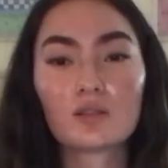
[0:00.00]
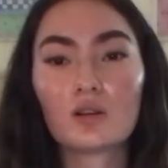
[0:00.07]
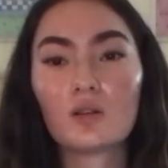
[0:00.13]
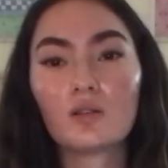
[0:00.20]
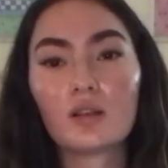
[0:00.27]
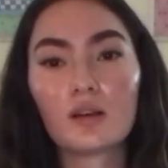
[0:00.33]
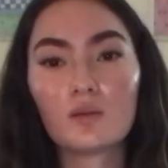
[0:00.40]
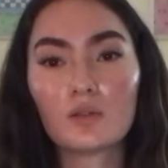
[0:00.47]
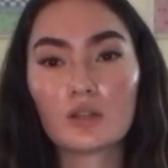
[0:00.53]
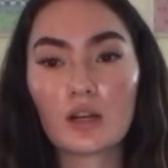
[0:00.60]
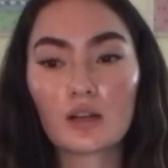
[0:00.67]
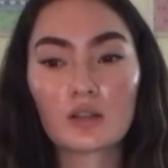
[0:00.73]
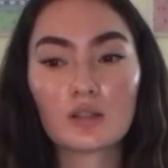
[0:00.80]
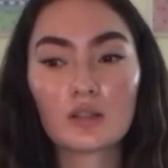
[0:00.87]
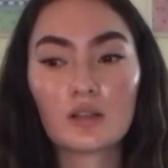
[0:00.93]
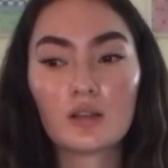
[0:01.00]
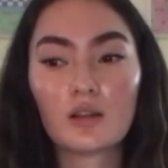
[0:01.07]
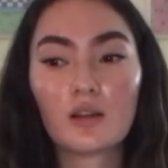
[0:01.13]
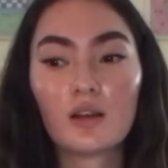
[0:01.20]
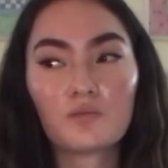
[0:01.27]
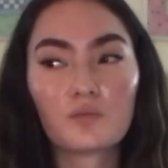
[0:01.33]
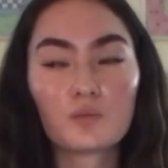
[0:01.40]
Don't let rejection
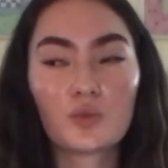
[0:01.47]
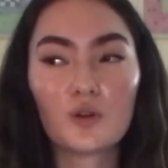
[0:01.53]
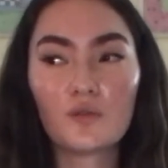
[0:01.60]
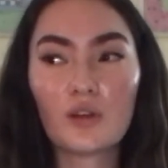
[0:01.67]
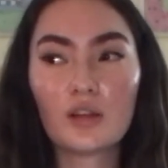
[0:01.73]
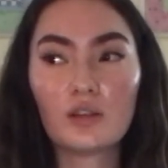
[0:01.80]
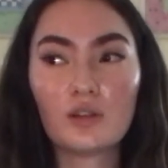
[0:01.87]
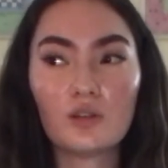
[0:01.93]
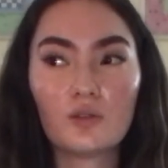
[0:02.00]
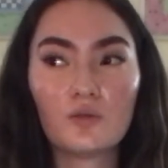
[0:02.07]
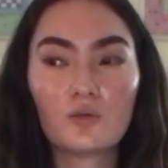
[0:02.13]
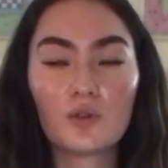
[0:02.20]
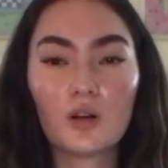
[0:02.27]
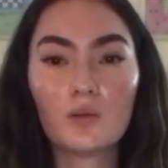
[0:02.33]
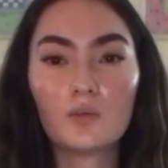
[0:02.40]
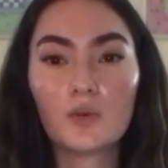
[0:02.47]
prevent you from